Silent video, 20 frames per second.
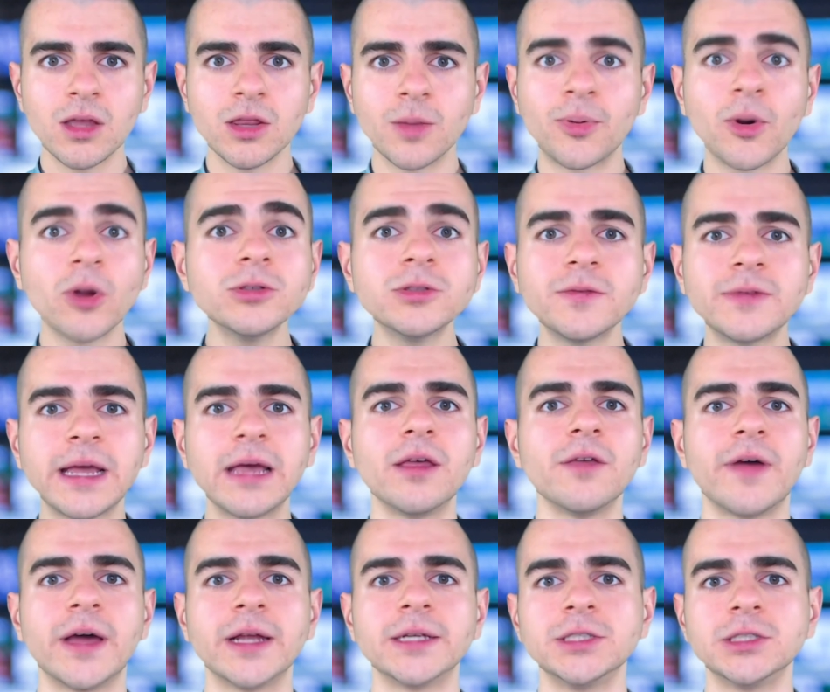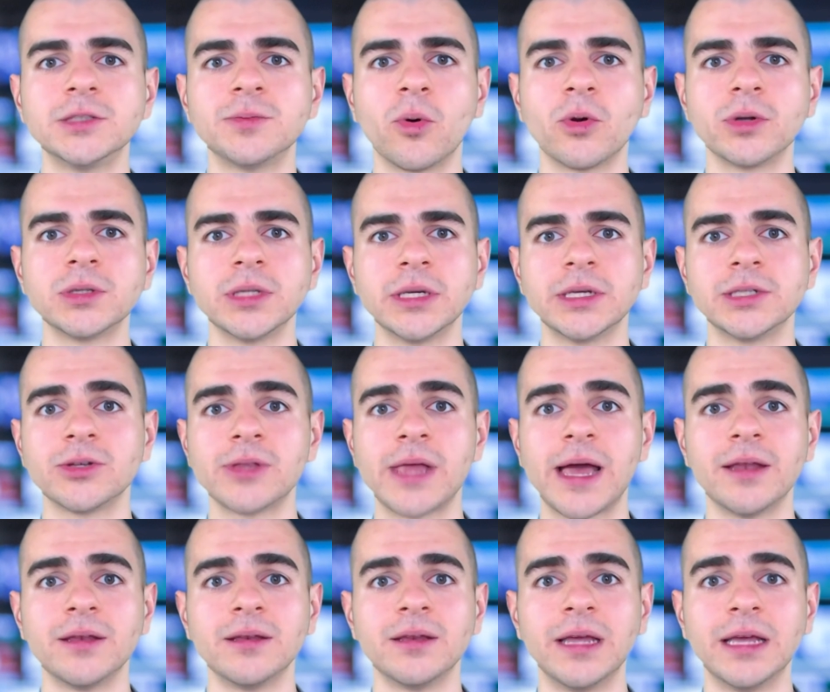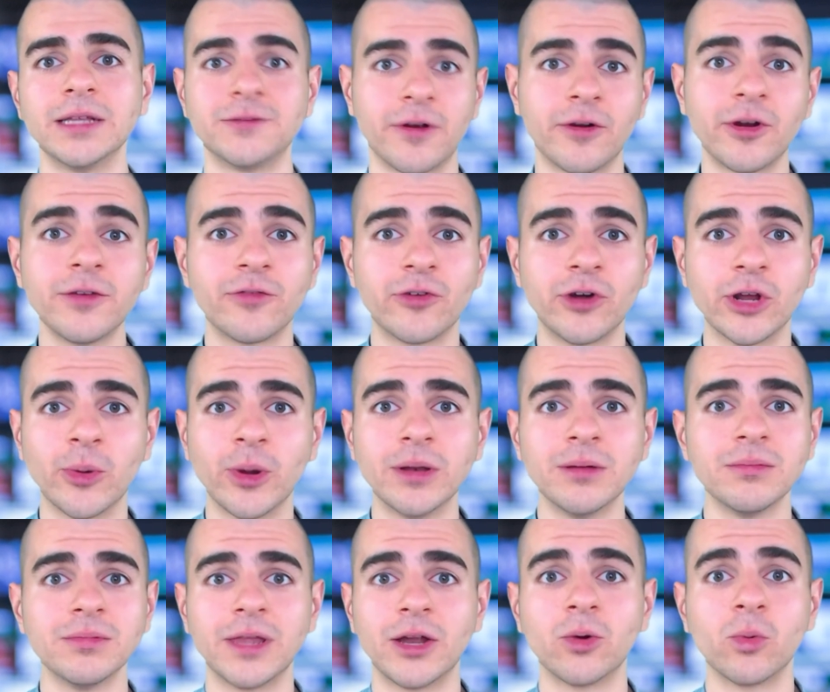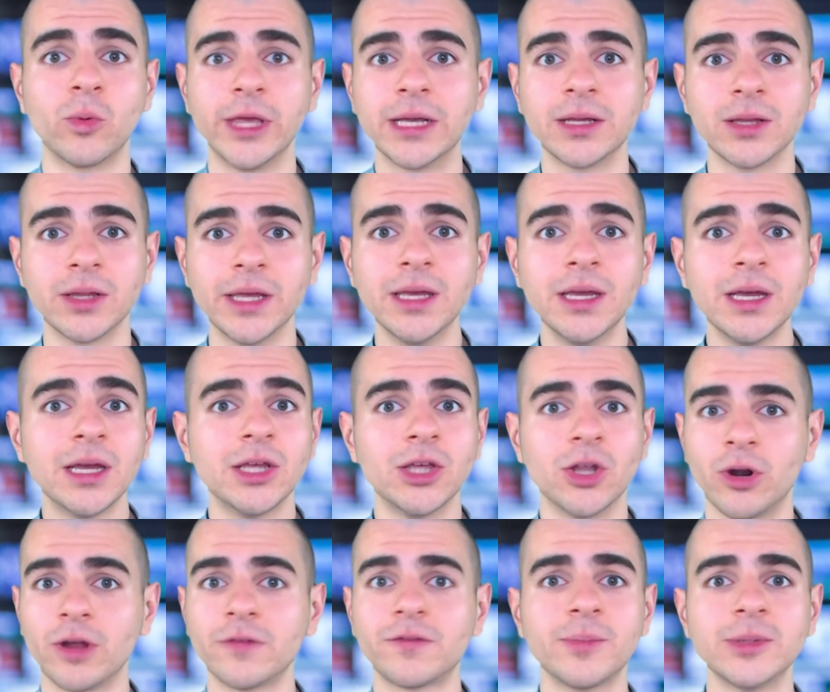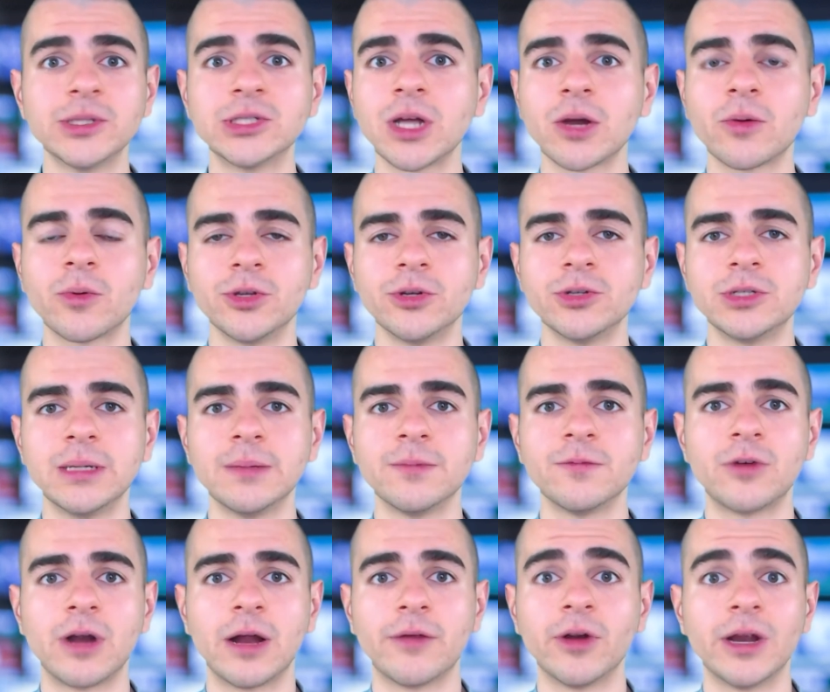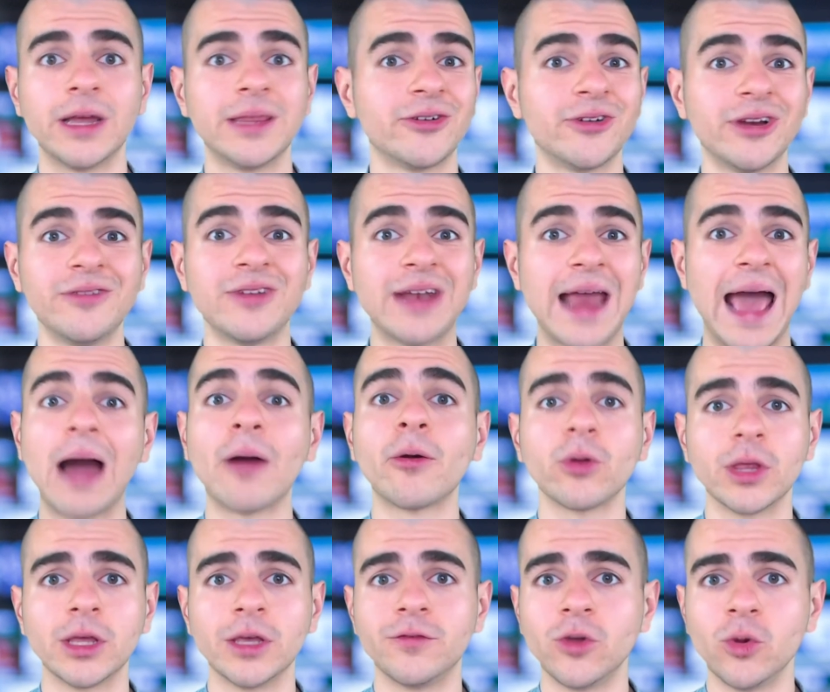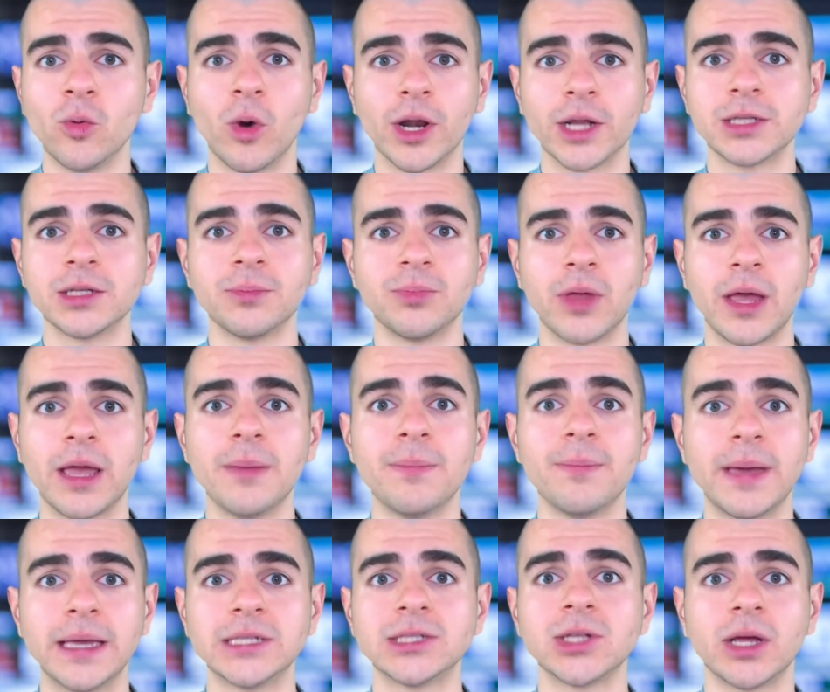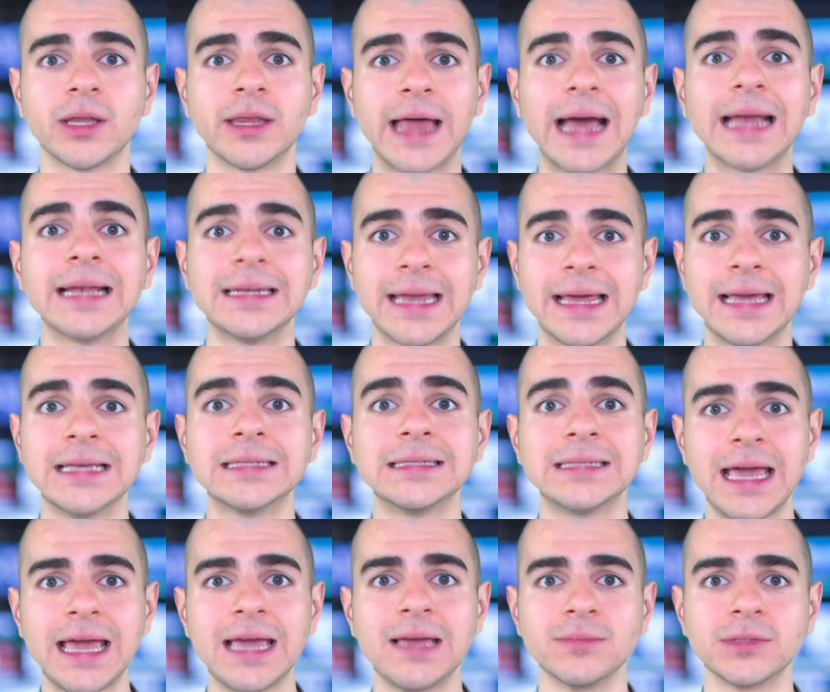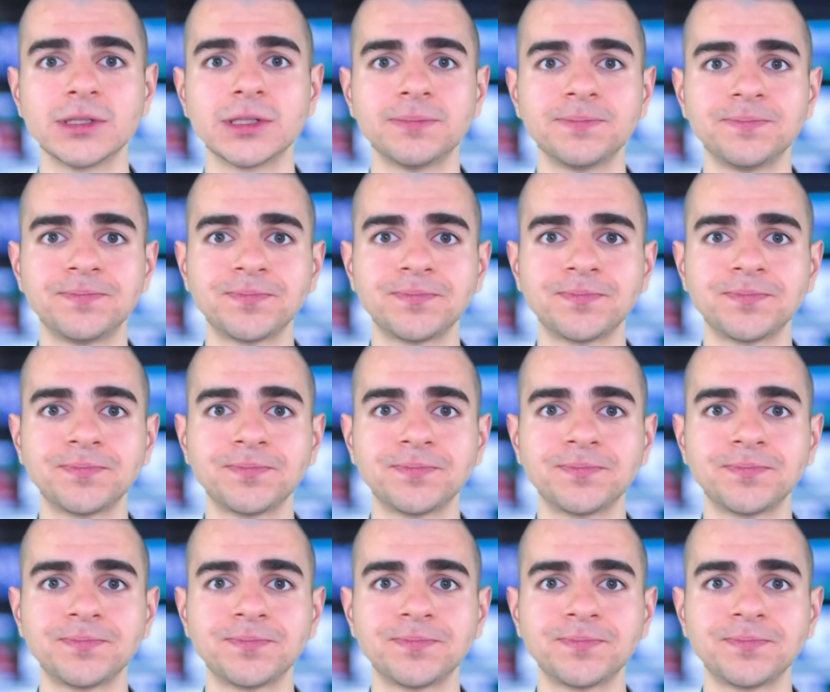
The pros of daily fantasy sports leagues are that it's very frequent, they're weekly, you don't have to be stuck with your team forever, and they're even hourly if you wanted to play based on that day's games.